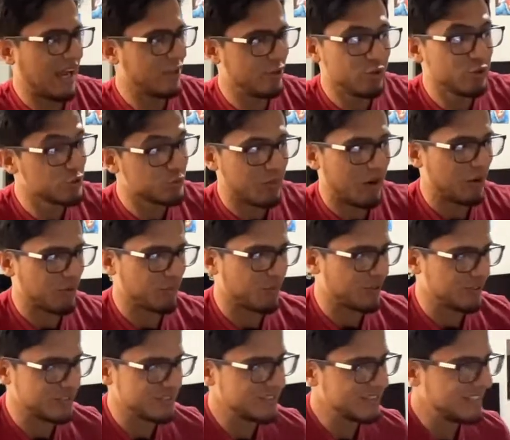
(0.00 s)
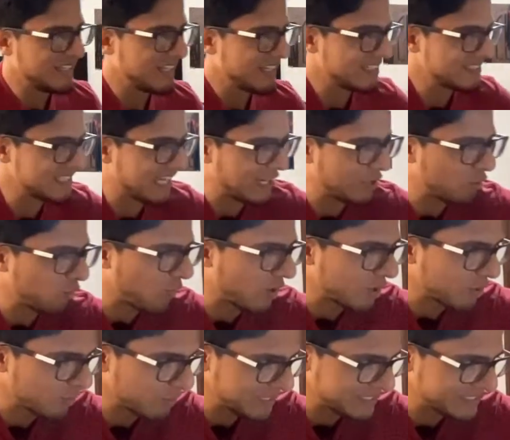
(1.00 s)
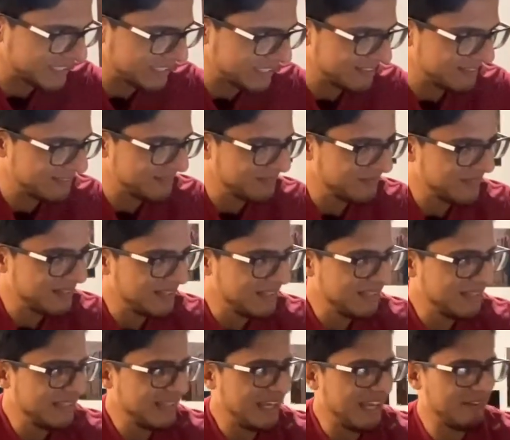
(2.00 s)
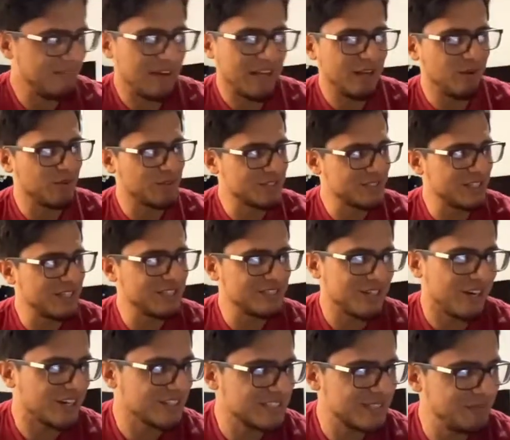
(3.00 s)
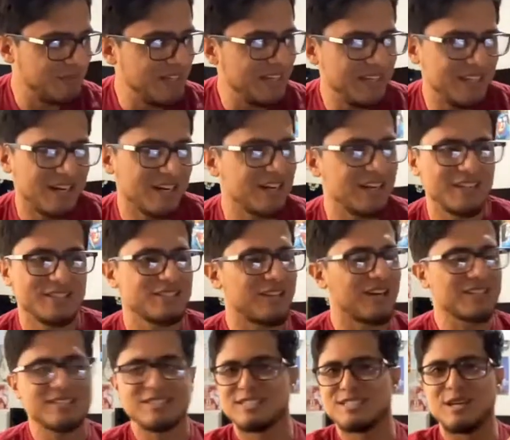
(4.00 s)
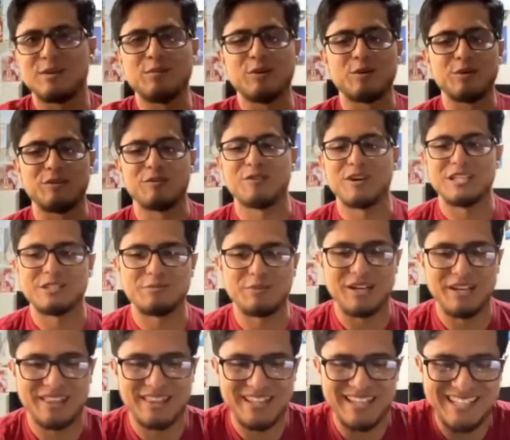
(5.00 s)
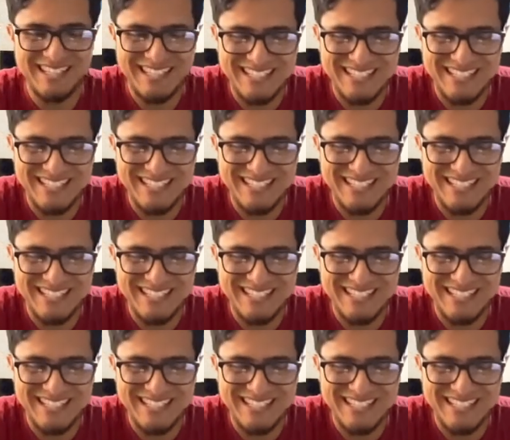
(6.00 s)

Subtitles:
I use mouthwash because I don't want to risk it. If anyone's gonna talk to me, they're gonna talk to someone with fresh breath.